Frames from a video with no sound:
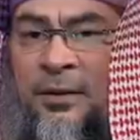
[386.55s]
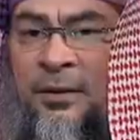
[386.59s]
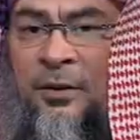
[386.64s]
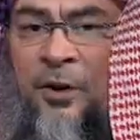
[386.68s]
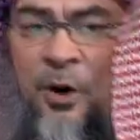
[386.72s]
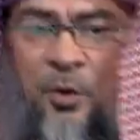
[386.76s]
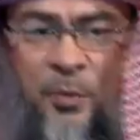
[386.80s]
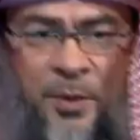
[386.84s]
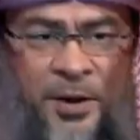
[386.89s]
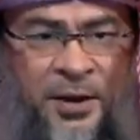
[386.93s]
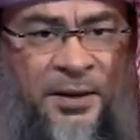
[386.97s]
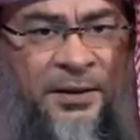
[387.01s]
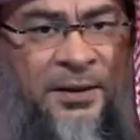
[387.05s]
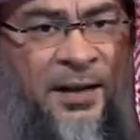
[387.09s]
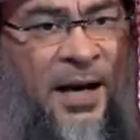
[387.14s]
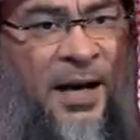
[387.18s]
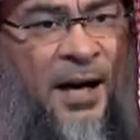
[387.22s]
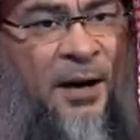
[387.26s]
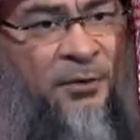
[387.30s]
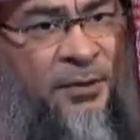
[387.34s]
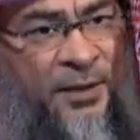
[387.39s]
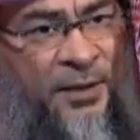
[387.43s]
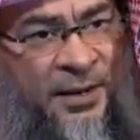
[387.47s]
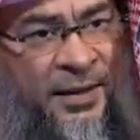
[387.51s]
Going
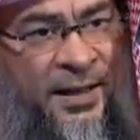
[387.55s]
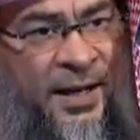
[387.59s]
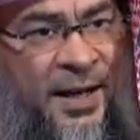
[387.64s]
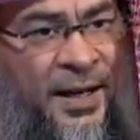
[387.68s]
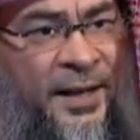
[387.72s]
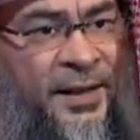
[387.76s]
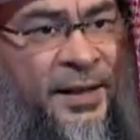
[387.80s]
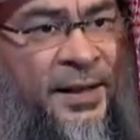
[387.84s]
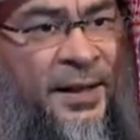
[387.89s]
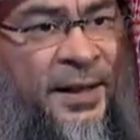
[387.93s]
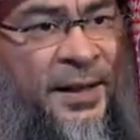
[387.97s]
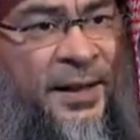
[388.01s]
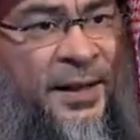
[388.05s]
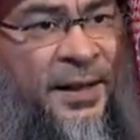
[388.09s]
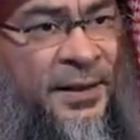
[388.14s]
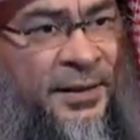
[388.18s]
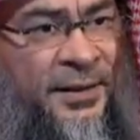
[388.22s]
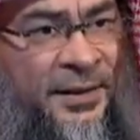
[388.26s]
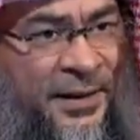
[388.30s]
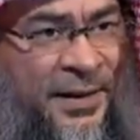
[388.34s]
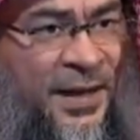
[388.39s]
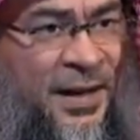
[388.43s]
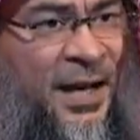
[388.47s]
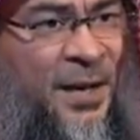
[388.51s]
down and carrying
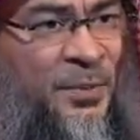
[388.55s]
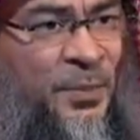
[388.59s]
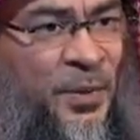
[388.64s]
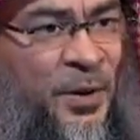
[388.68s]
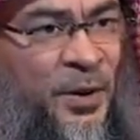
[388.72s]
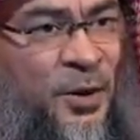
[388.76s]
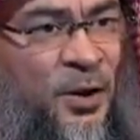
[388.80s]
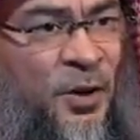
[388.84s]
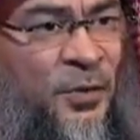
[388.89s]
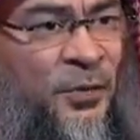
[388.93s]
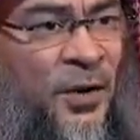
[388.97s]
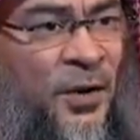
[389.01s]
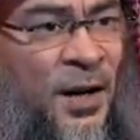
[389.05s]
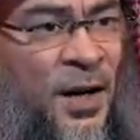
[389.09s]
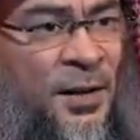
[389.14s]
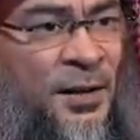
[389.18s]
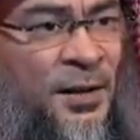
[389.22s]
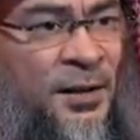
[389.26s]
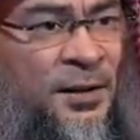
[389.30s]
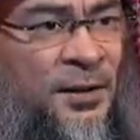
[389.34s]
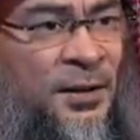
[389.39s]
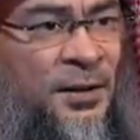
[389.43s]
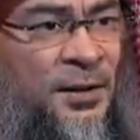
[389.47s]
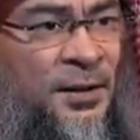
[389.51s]
it and helping your
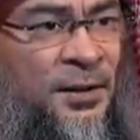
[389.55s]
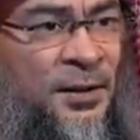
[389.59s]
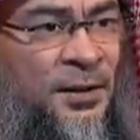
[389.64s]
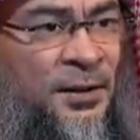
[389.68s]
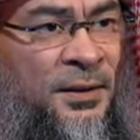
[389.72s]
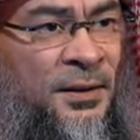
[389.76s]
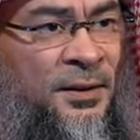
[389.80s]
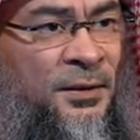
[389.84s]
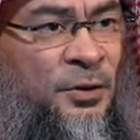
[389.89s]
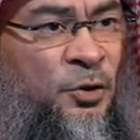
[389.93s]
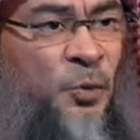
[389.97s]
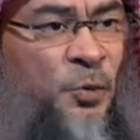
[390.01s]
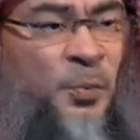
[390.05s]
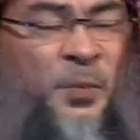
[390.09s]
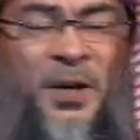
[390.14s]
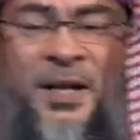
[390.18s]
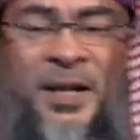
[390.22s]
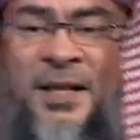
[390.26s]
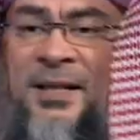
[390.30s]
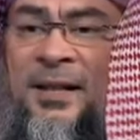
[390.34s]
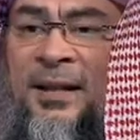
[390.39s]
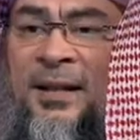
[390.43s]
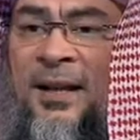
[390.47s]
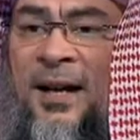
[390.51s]
father to
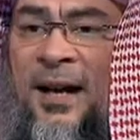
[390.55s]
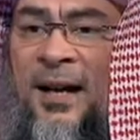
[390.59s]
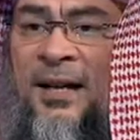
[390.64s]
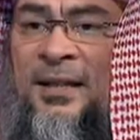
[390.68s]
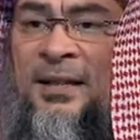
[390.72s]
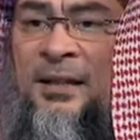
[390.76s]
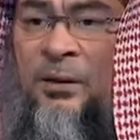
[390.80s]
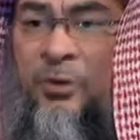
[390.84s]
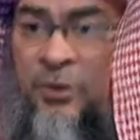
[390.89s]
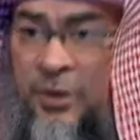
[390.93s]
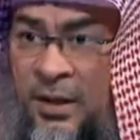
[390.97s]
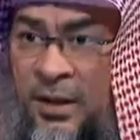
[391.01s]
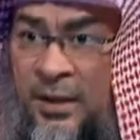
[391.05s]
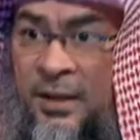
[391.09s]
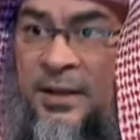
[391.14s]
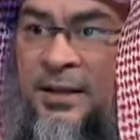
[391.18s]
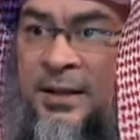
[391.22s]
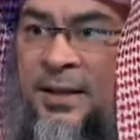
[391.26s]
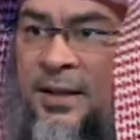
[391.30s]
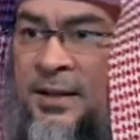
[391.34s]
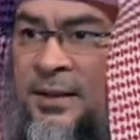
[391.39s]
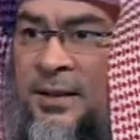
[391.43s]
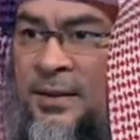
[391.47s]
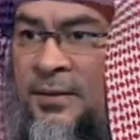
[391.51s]
please Allah Azza wa Jal,
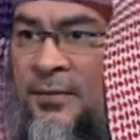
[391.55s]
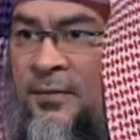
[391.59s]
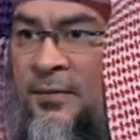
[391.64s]
this is